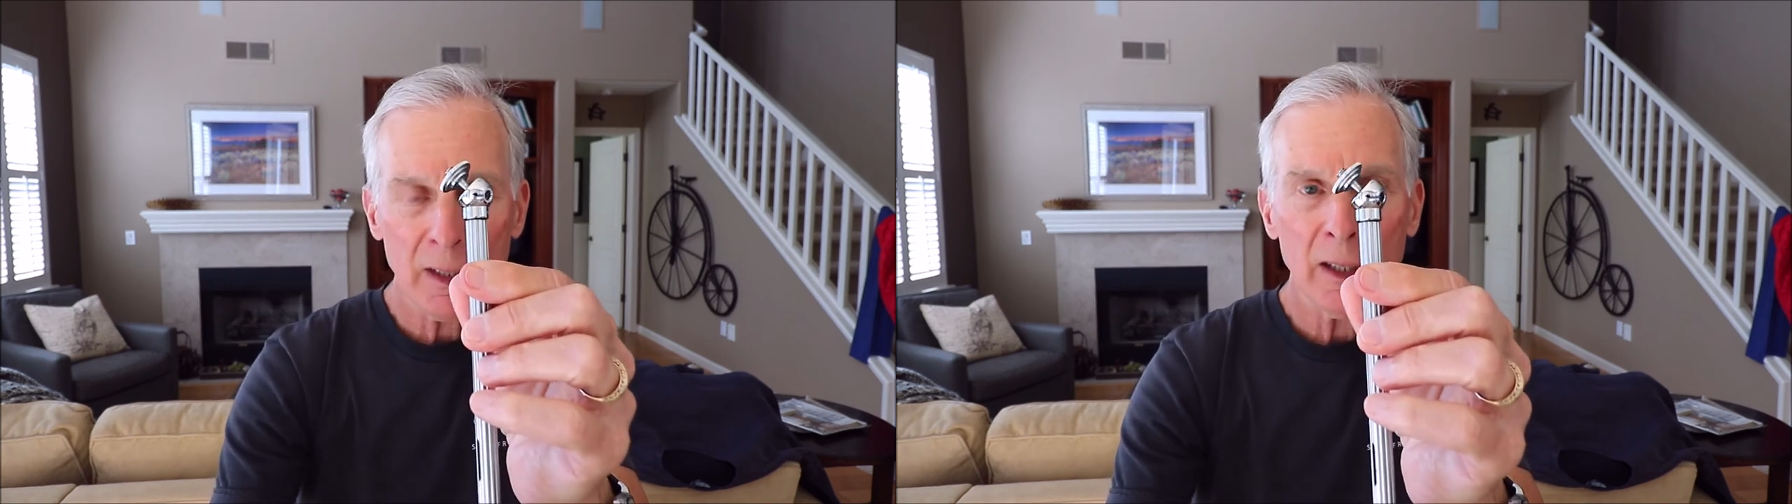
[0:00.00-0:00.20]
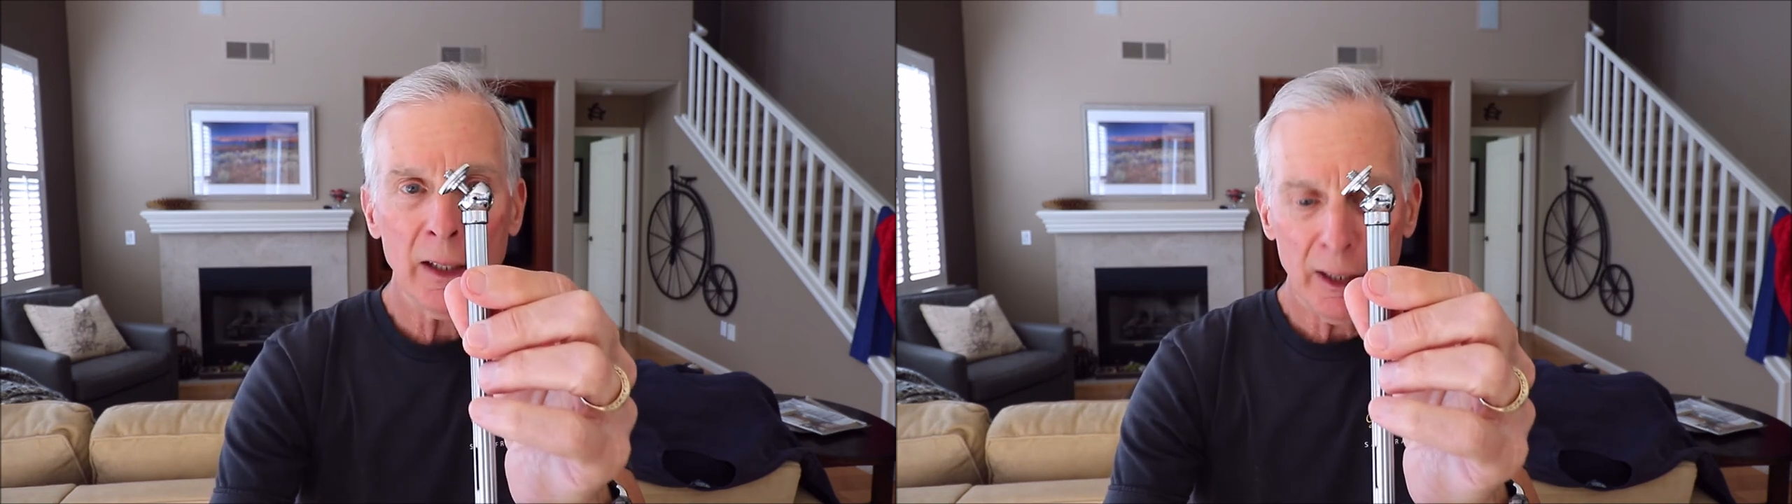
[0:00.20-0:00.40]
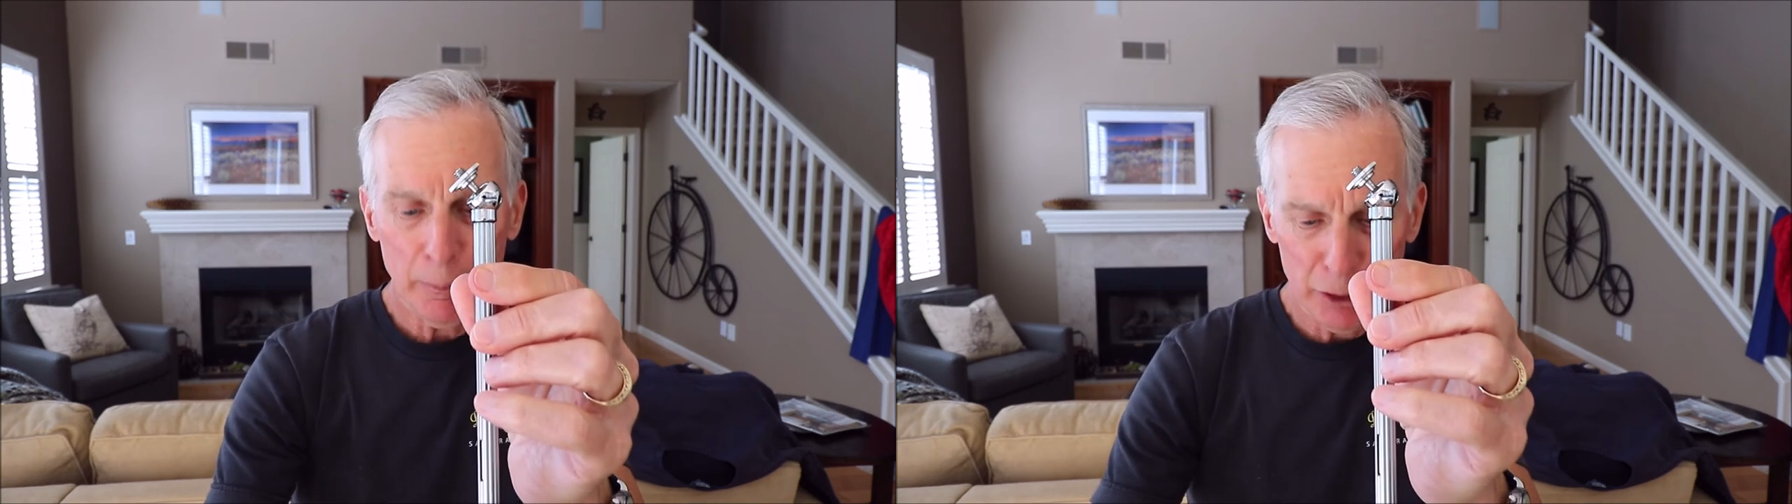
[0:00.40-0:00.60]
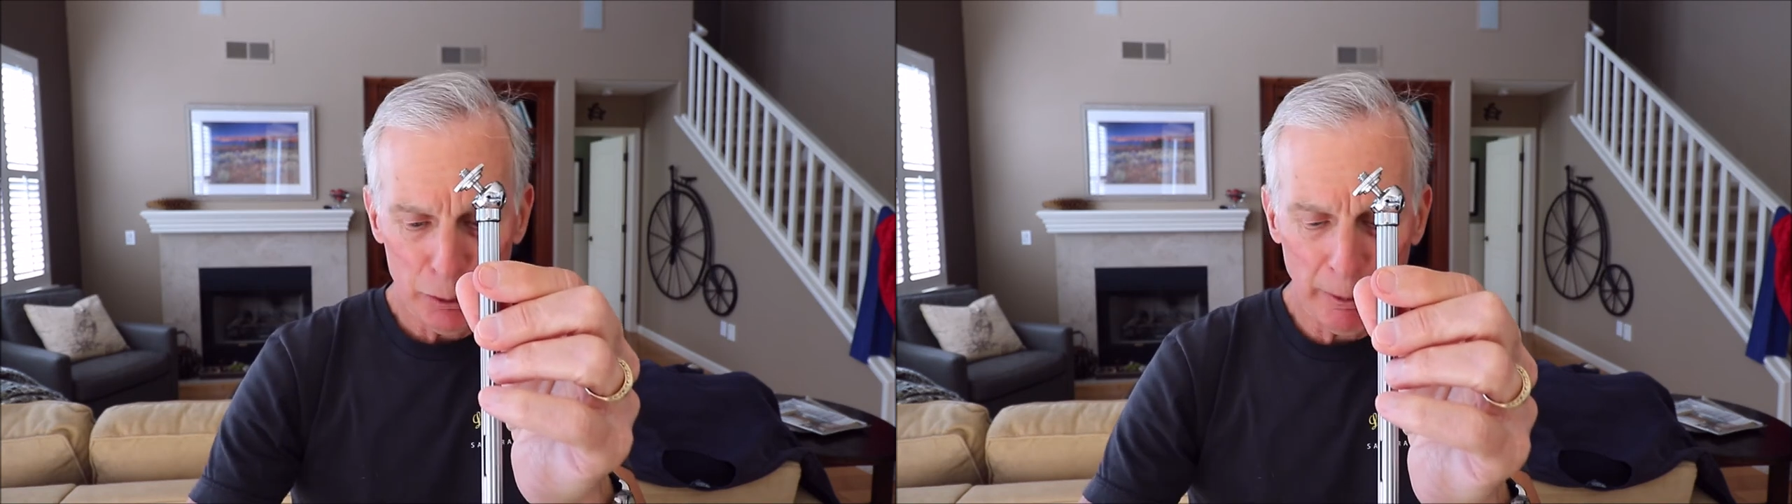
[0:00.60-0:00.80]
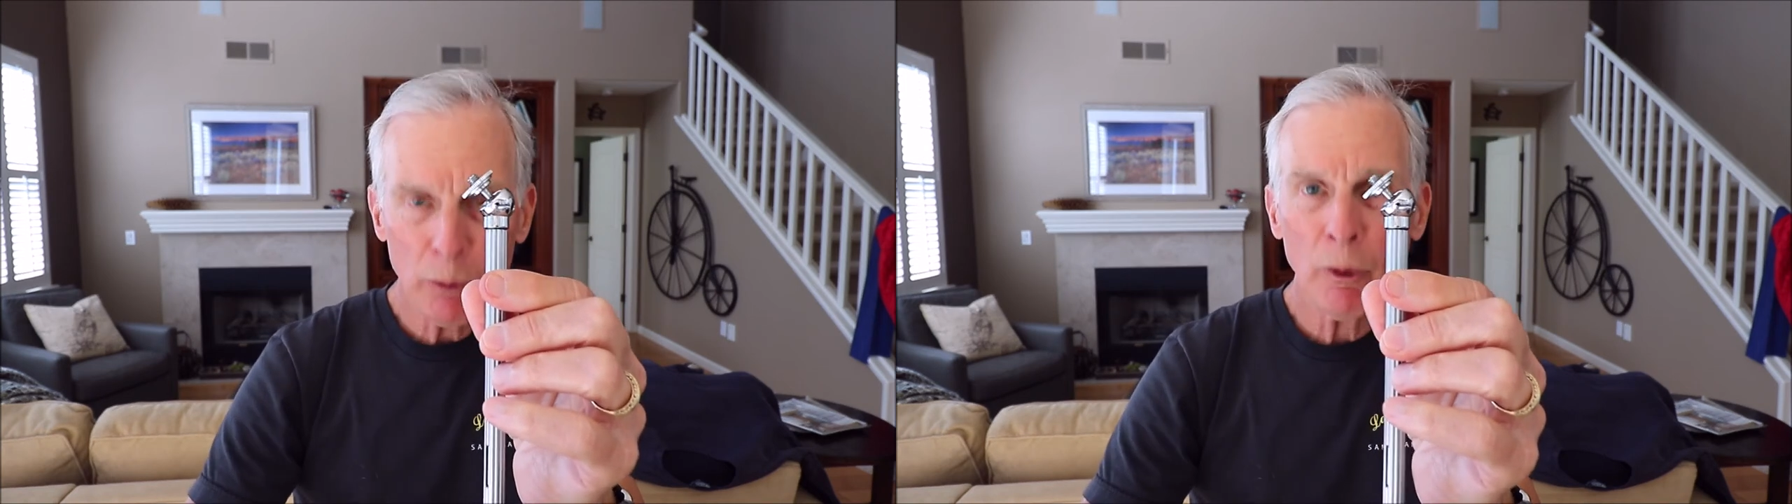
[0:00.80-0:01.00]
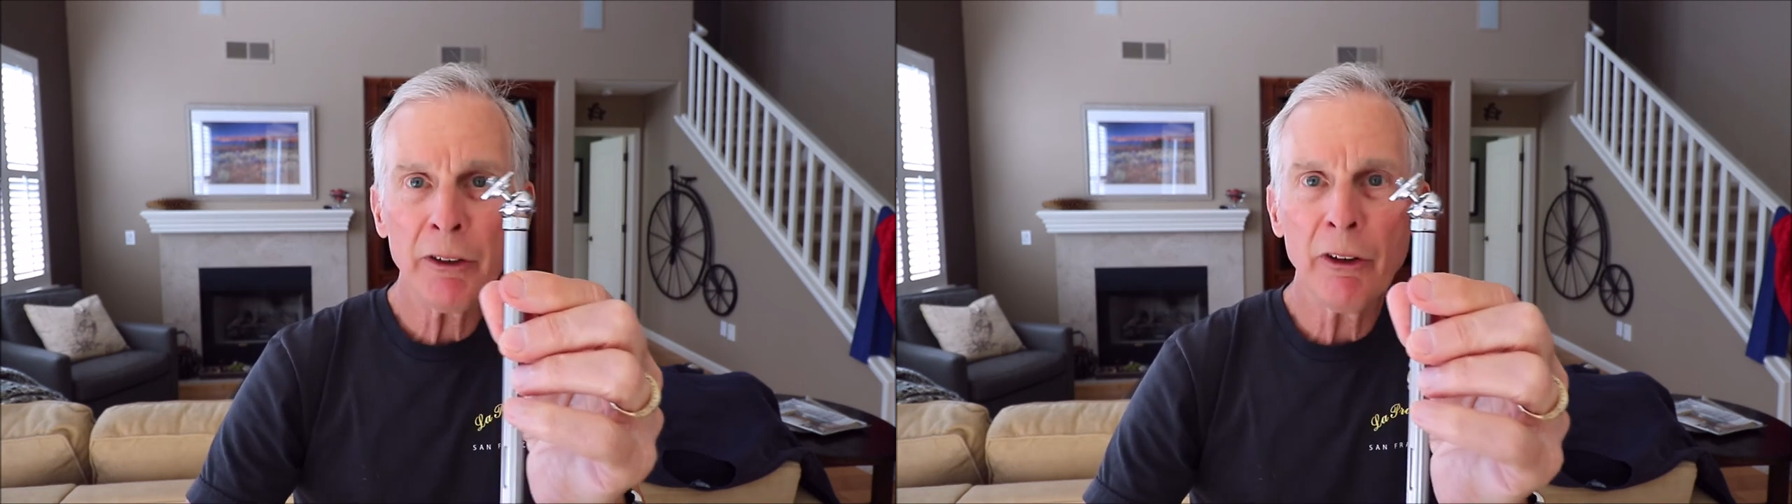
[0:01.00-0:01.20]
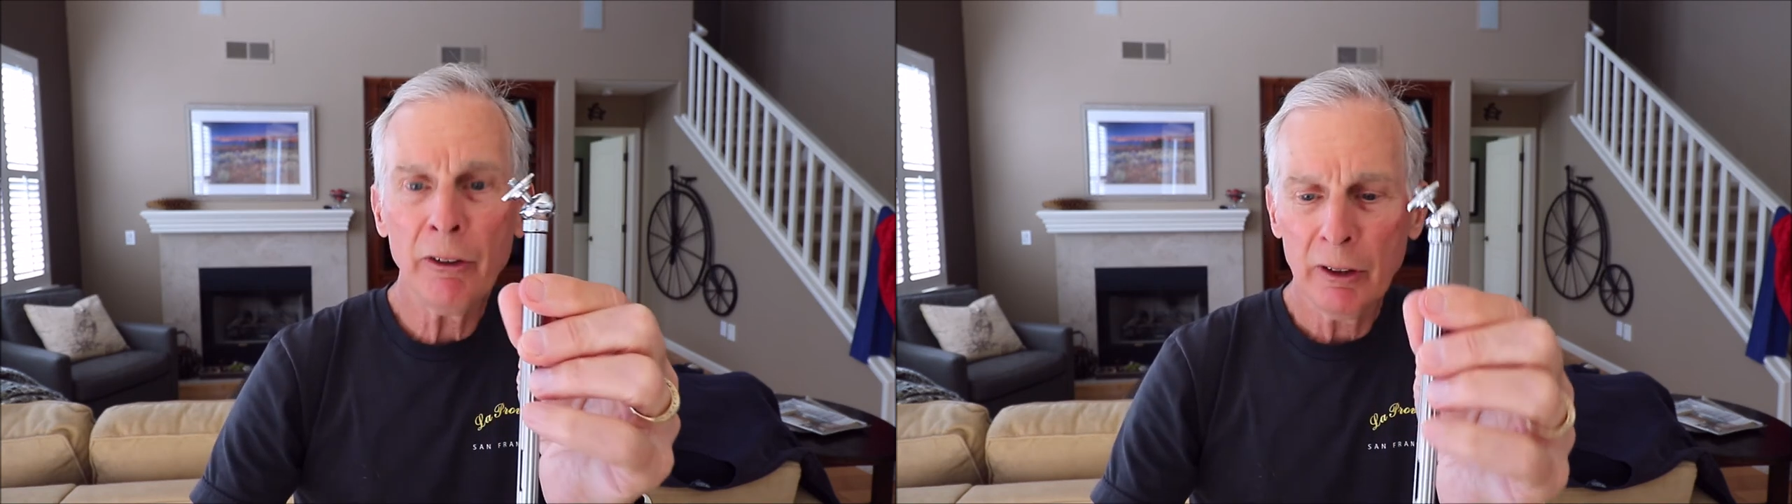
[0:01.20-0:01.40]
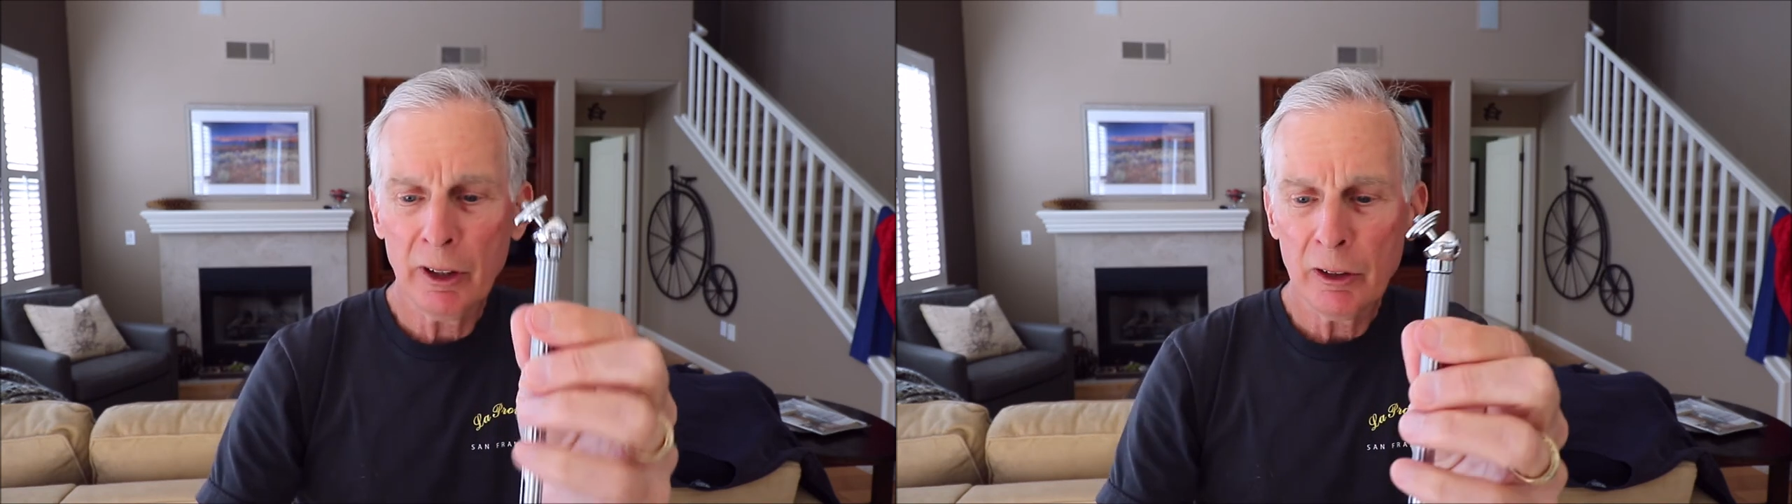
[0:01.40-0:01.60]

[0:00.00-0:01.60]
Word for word: uh, But you might wonder,